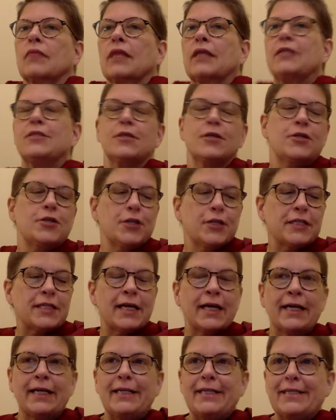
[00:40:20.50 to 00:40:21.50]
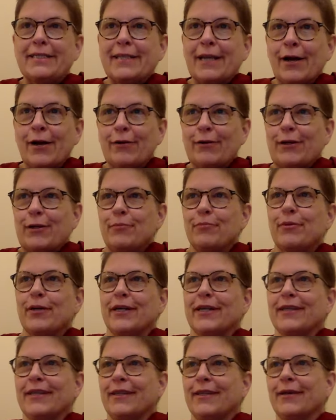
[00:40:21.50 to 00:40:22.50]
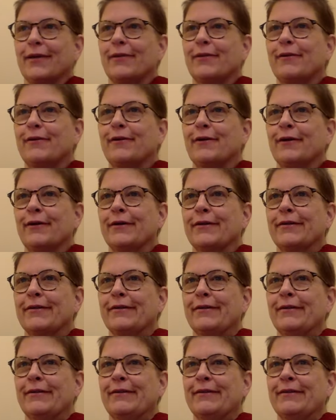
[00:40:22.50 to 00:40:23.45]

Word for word: such a tiny sound compared to the other gong, you know.